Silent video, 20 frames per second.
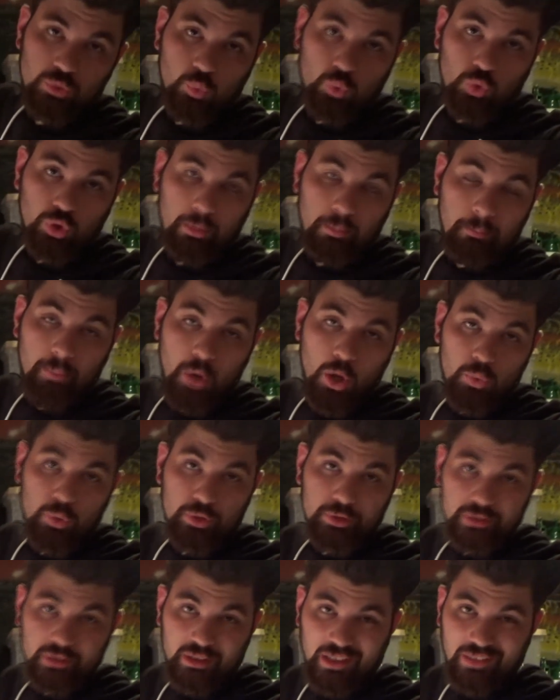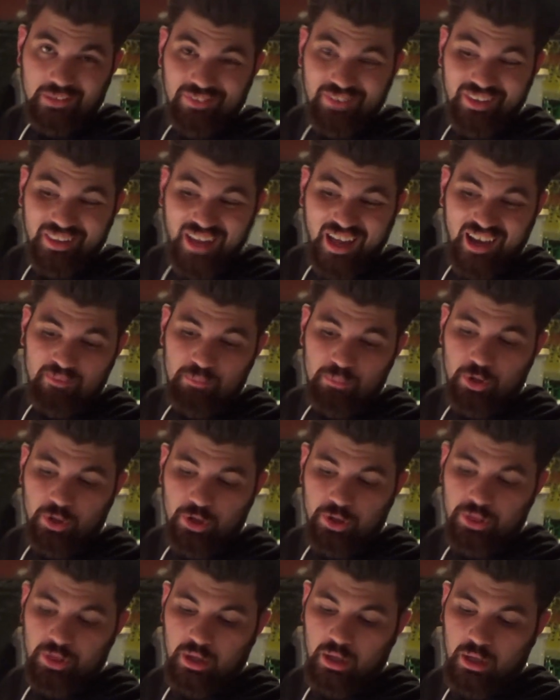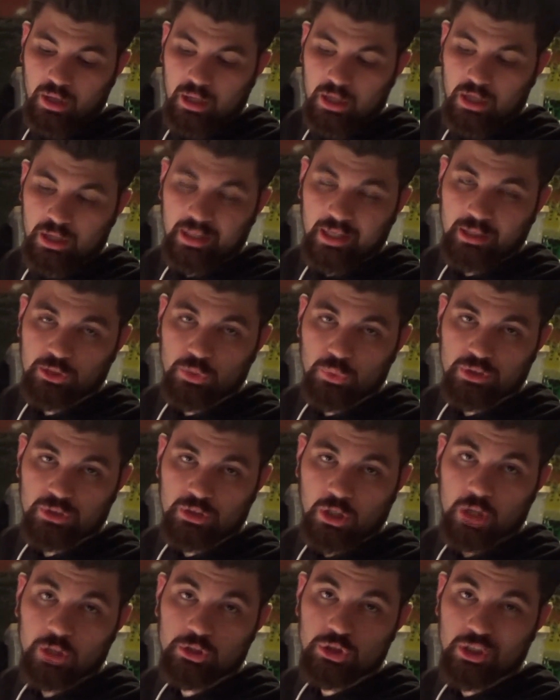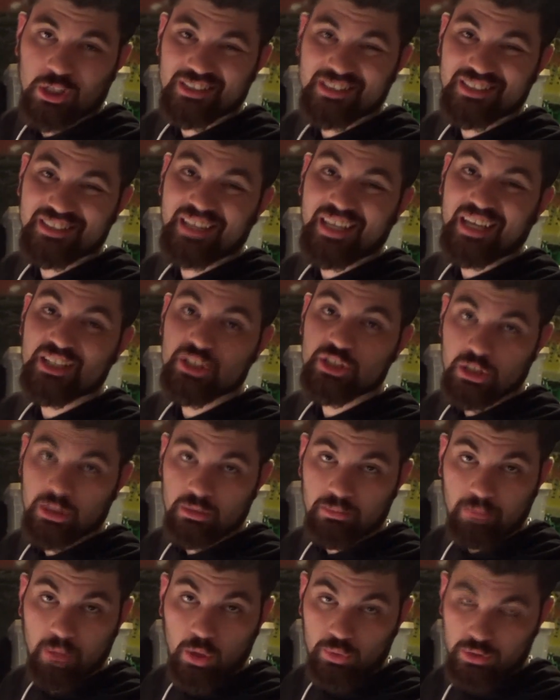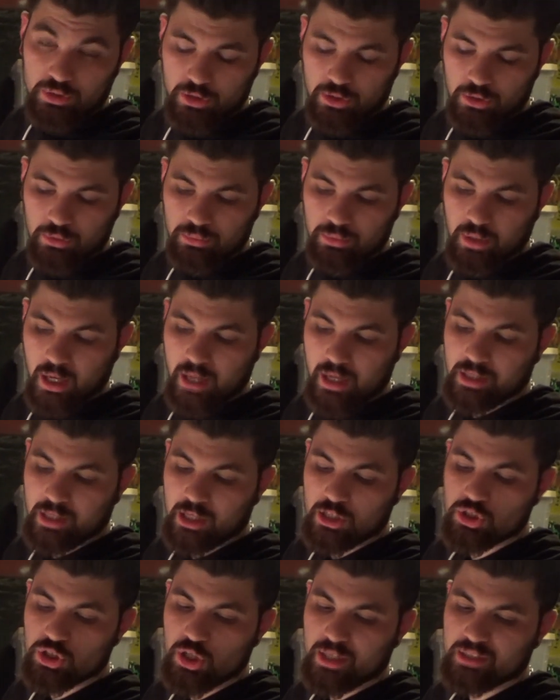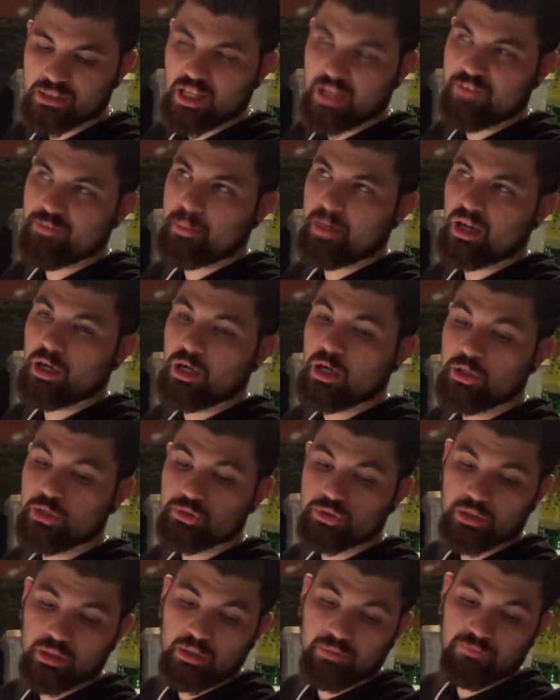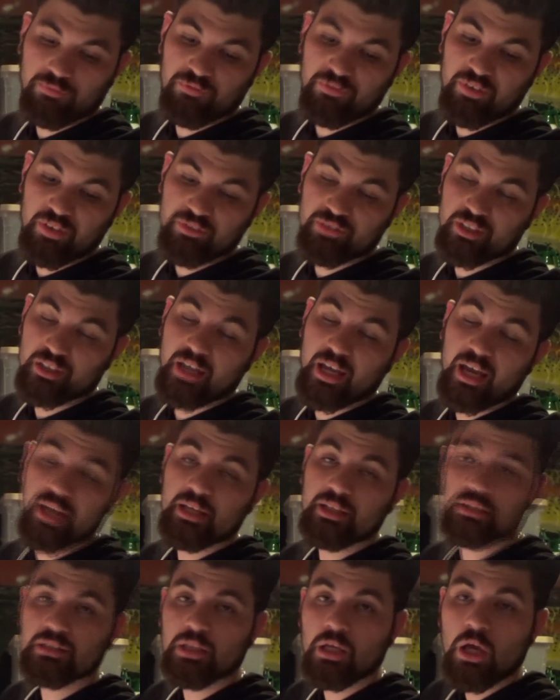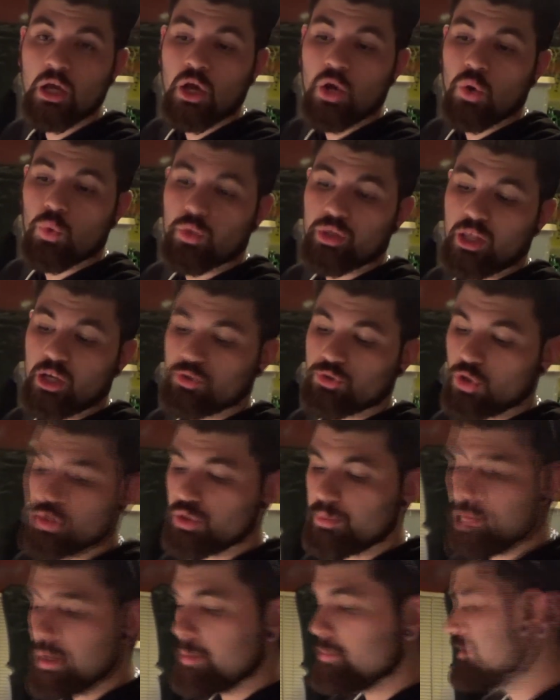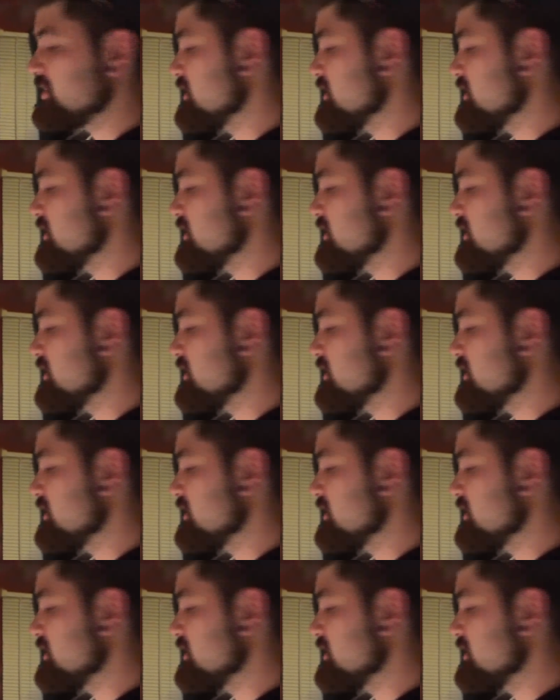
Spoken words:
where boas give live birth. They do what's called gestation, boas do, and they gestate for about 150 days where they grow the babies